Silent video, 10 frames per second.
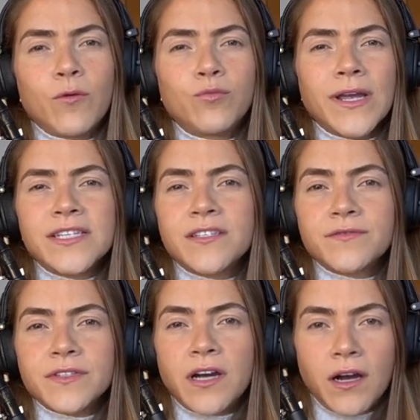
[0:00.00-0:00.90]
a waste
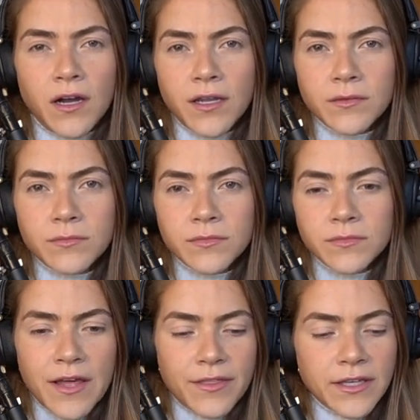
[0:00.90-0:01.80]
of time.
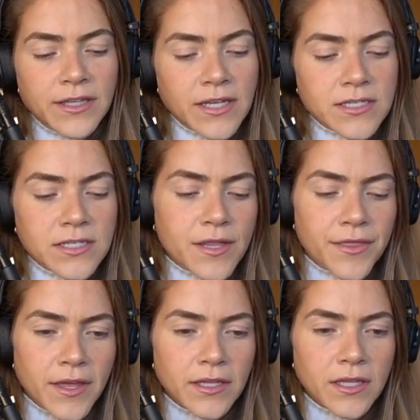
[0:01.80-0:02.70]
I think that's the
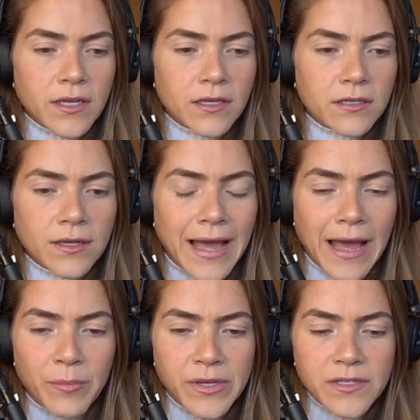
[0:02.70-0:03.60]
thing that
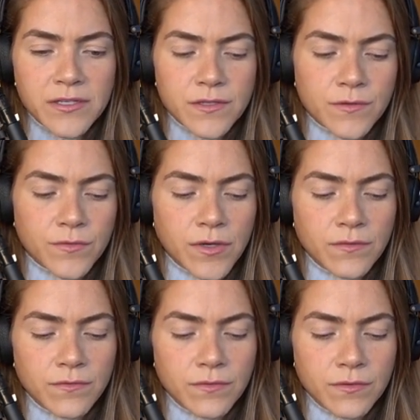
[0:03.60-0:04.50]
happens
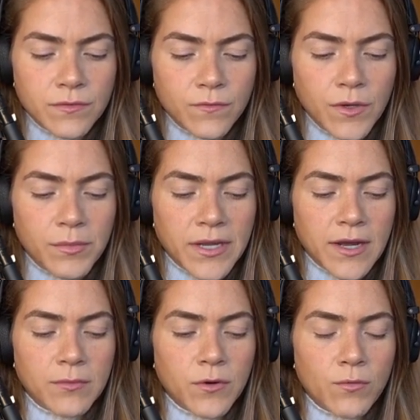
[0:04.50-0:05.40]
when we
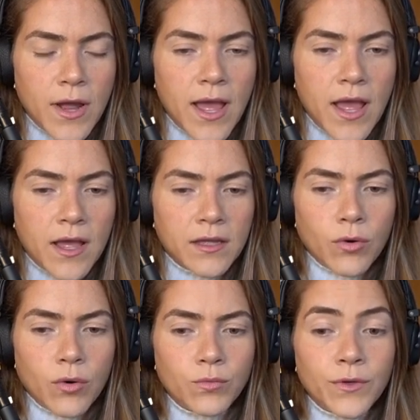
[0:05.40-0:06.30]
become aware
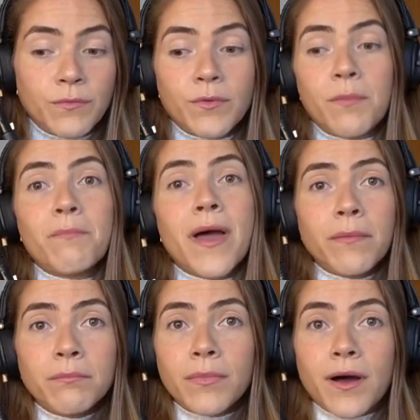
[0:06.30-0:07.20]
or we
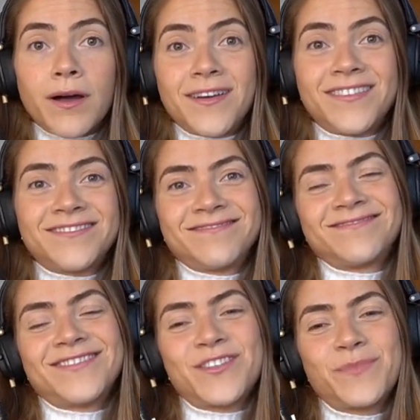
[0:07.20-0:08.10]
remember
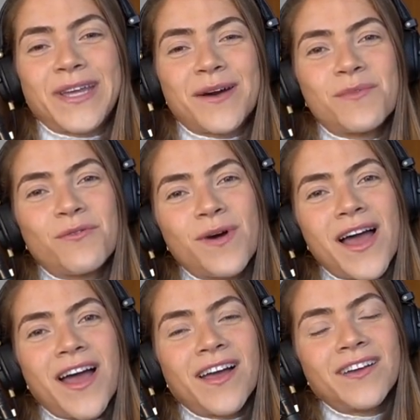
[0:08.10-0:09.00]
to become aware